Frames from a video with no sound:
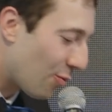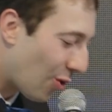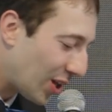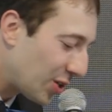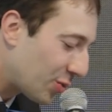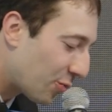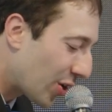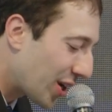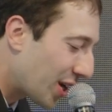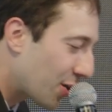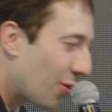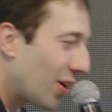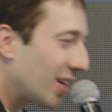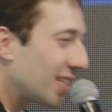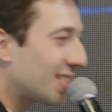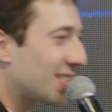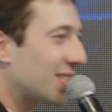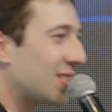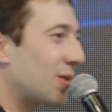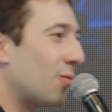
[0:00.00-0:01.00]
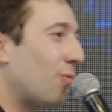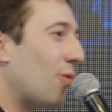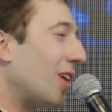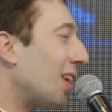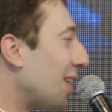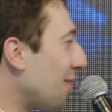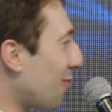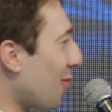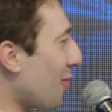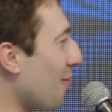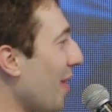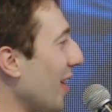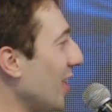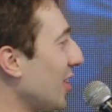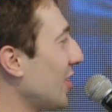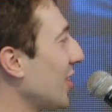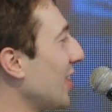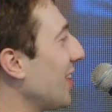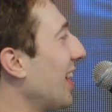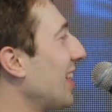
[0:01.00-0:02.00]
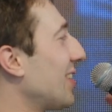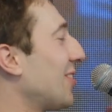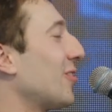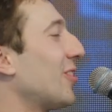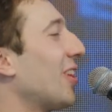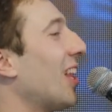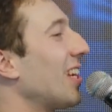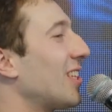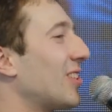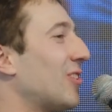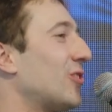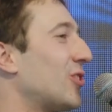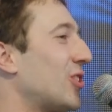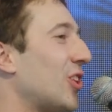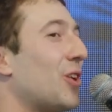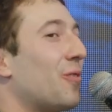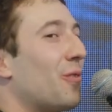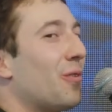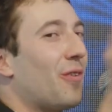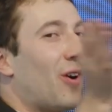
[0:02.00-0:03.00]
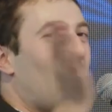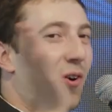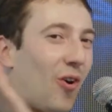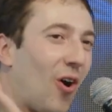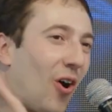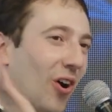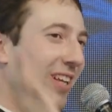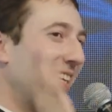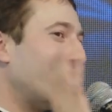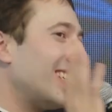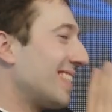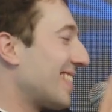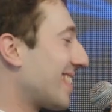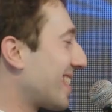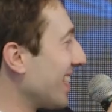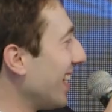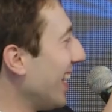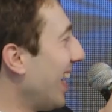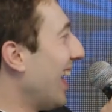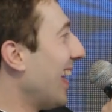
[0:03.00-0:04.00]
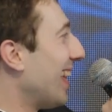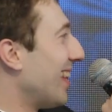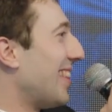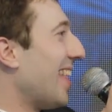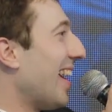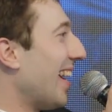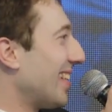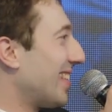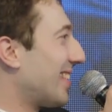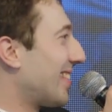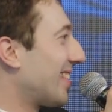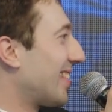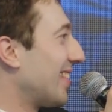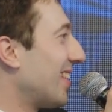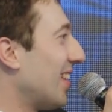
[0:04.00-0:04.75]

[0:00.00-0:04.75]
one request, one information that you'd like to share with our audience that